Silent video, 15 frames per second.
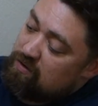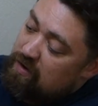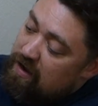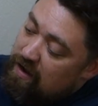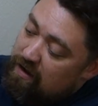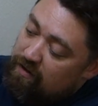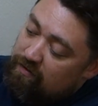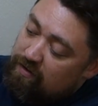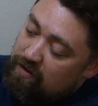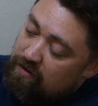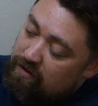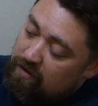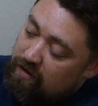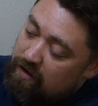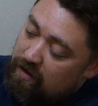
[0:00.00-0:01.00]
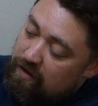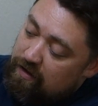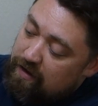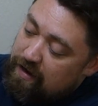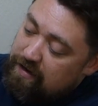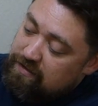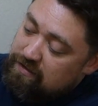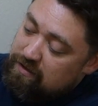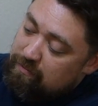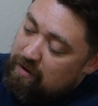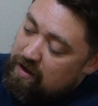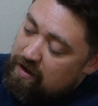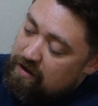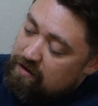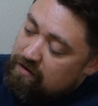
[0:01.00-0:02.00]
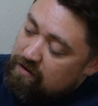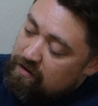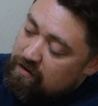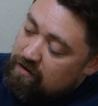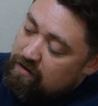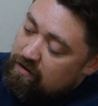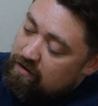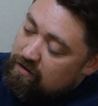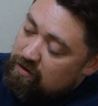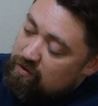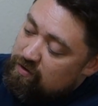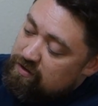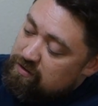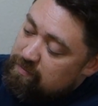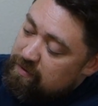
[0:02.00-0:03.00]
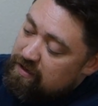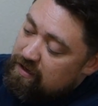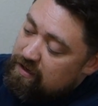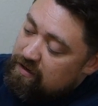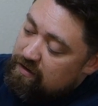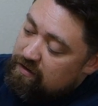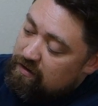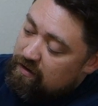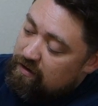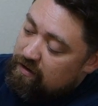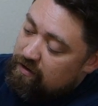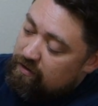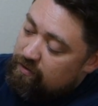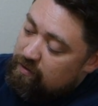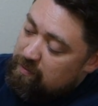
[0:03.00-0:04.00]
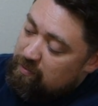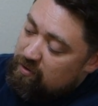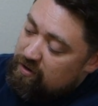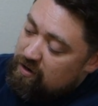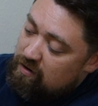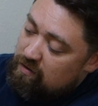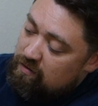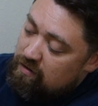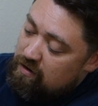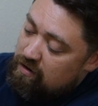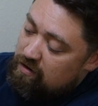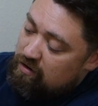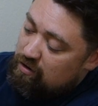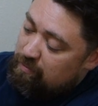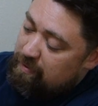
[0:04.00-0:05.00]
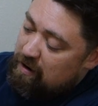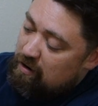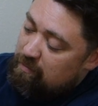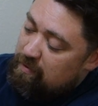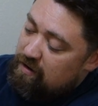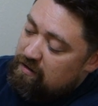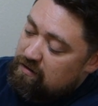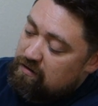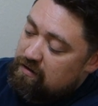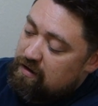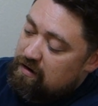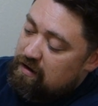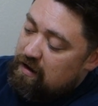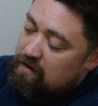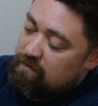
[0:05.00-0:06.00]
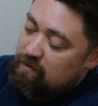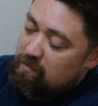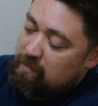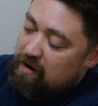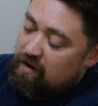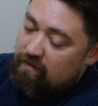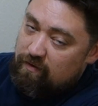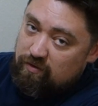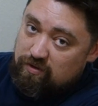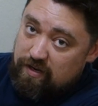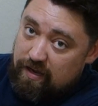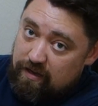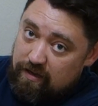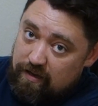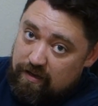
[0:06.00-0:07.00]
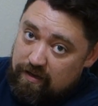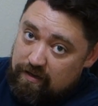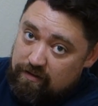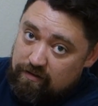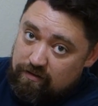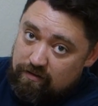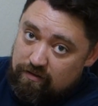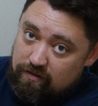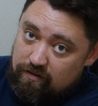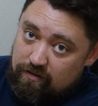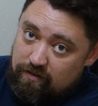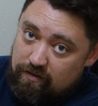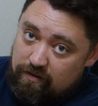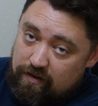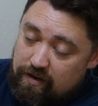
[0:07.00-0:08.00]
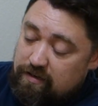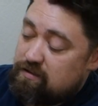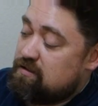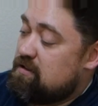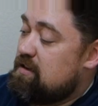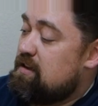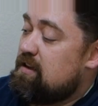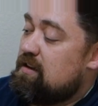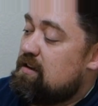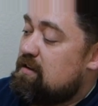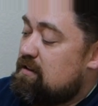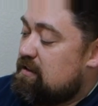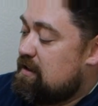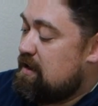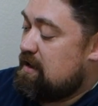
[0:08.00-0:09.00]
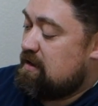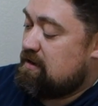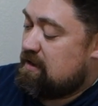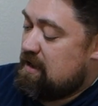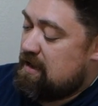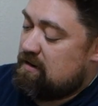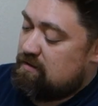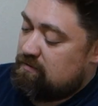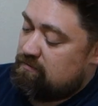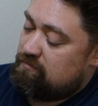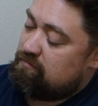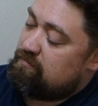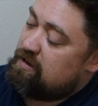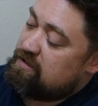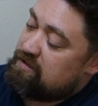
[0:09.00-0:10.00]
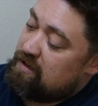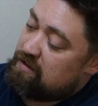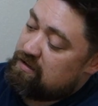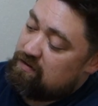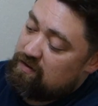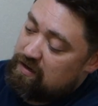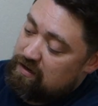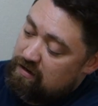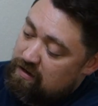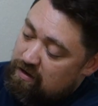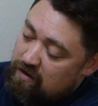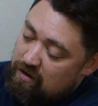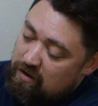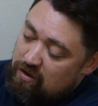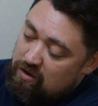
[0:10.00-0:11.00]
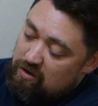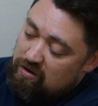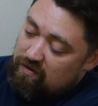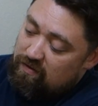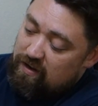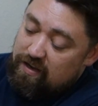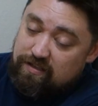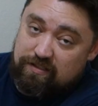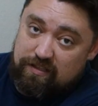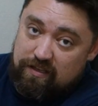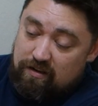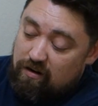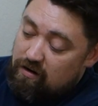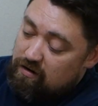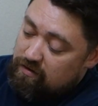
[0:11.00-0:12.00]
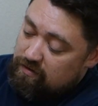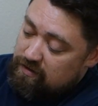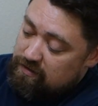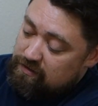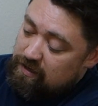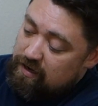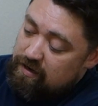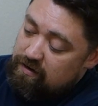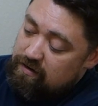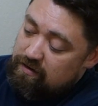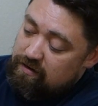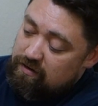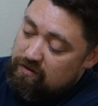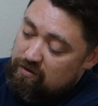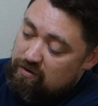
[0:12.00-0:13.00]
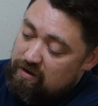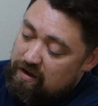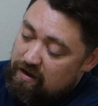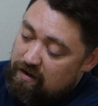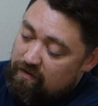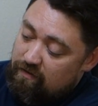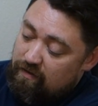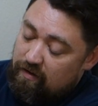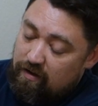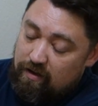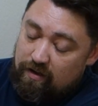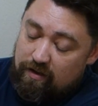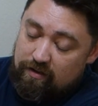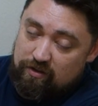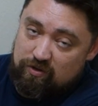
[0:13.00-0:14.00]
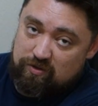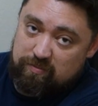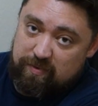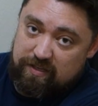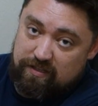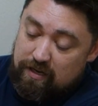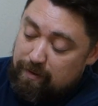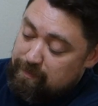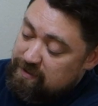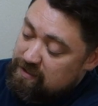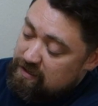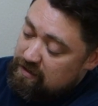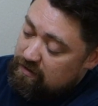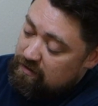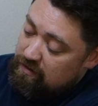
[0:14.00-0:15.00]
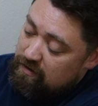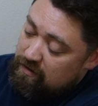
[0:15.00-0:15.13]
you have HDMI, USB 3.0, your power button, and a headphone microphone jack, and HD indicator, HD activity. You have an SD card on this side. You have a USB Type-C,